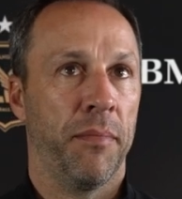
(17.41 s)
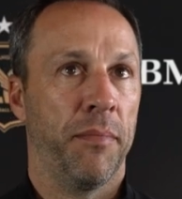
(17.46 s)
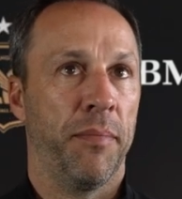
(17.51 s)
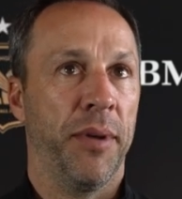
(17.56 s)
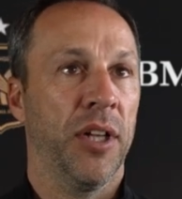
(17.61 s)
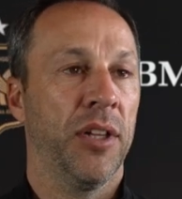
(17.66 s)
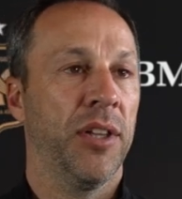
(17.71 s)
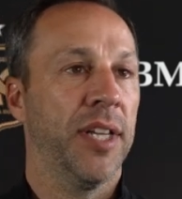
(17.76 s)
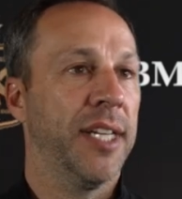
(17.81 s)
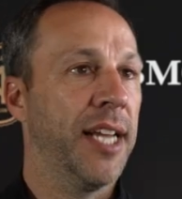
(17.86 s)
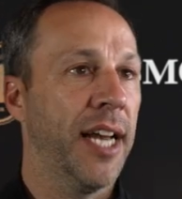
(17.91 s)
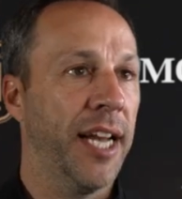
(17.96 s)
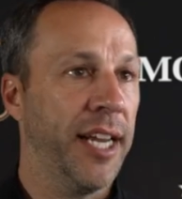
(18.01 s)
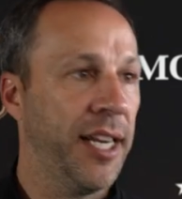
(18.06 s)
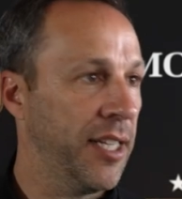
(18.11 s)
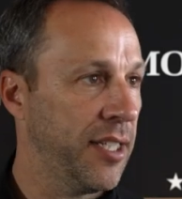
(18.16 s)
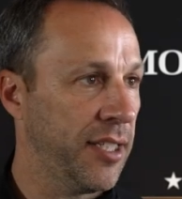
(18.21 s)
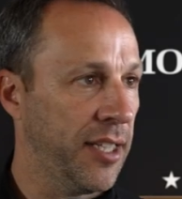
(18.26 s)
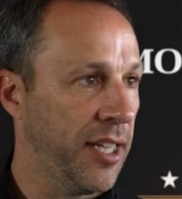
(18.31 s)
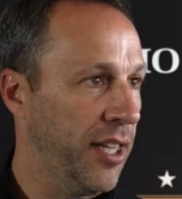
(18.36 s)
build a
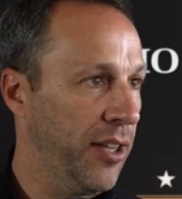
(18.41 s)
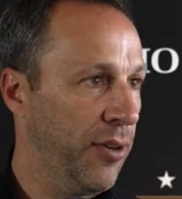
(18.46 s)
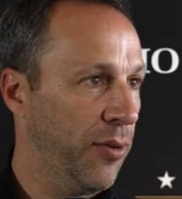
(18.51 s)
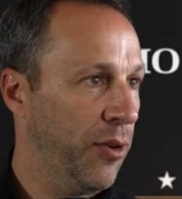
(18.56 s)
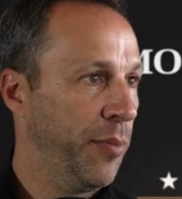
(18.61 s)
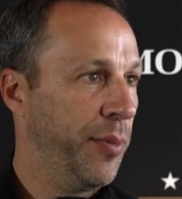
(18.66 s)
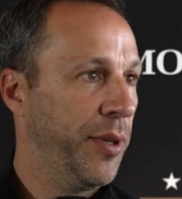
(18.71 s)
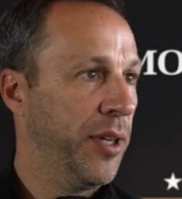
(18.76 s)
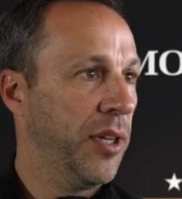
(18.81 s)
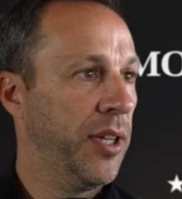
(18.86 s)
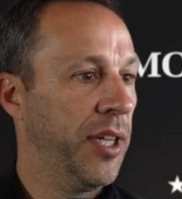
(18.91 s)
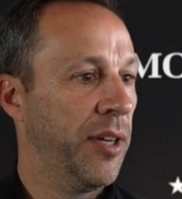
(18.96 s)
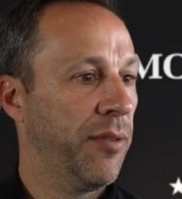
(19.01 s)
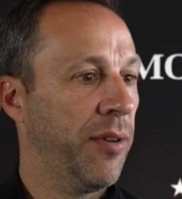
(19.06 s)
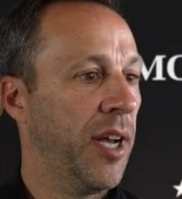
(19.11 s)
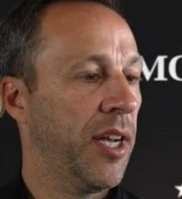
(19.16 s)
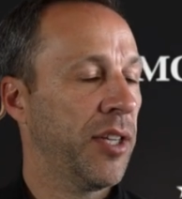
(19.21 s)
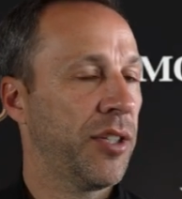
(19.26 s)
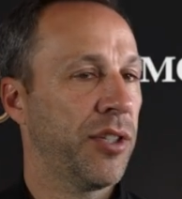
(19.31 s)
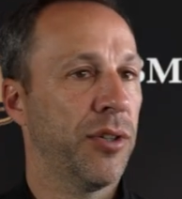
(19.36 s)
dynasty or build a
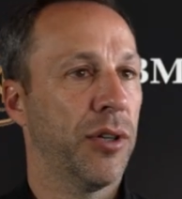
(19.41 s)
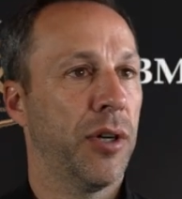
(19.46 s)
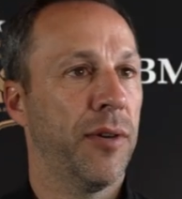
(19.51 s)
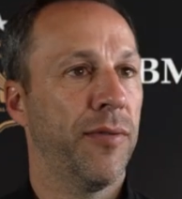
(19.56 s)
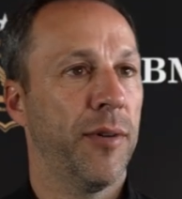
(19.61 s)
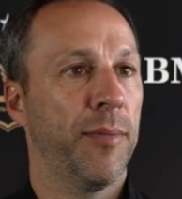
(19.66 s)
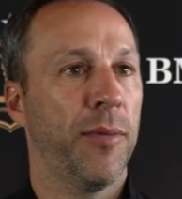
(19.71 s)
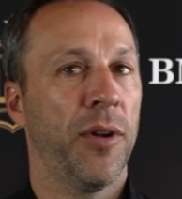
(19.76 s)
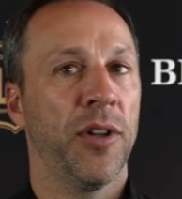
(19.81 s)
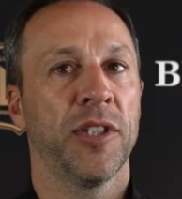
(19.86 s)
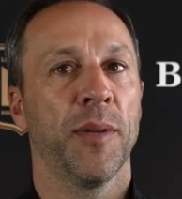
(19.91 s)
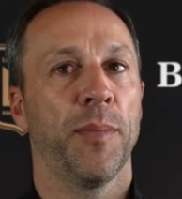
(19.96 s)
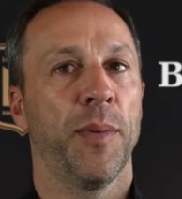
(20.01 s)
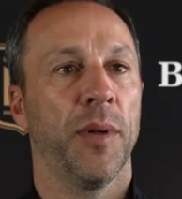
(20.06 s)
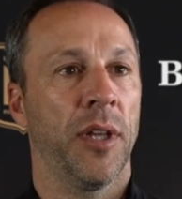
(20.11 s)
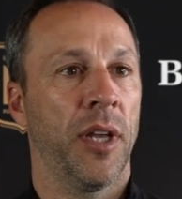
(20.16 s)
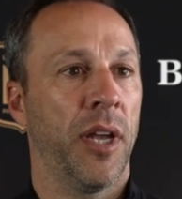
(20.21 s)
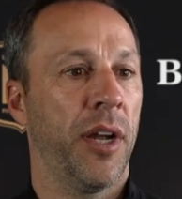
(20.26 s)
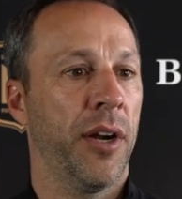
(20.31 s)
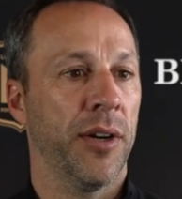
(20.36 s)
roster over
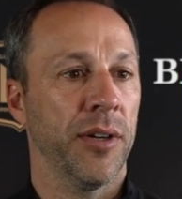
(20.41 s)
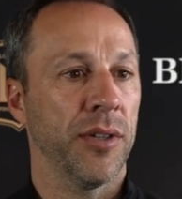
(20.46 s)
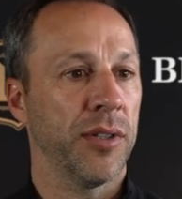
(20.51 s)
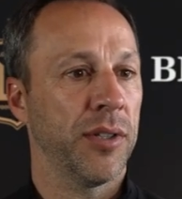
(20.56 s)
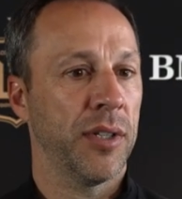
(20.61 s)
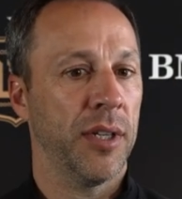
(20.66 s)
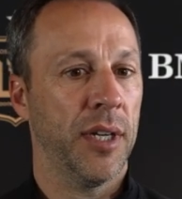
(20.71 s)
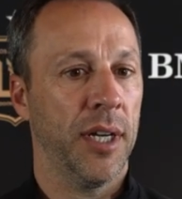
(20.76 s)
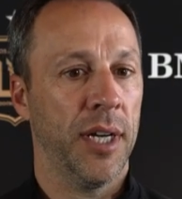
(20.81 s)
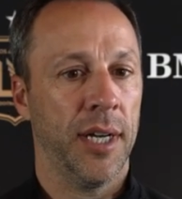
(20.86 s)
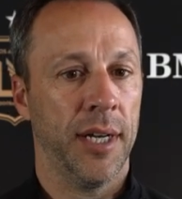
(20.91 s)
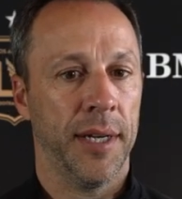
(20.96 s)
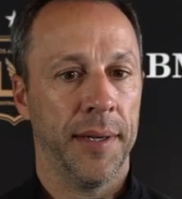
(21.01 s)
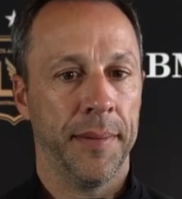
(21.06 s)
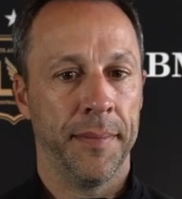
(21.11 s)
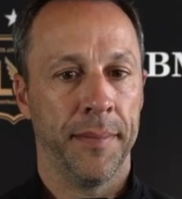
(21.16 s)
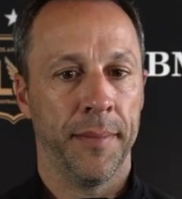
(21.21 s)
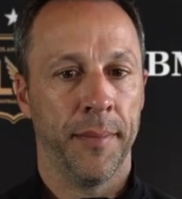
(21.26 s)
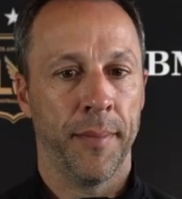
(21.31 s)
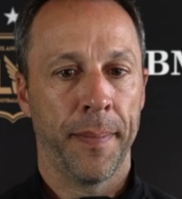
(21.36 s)
multiple years.
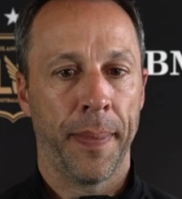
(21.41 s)
Um,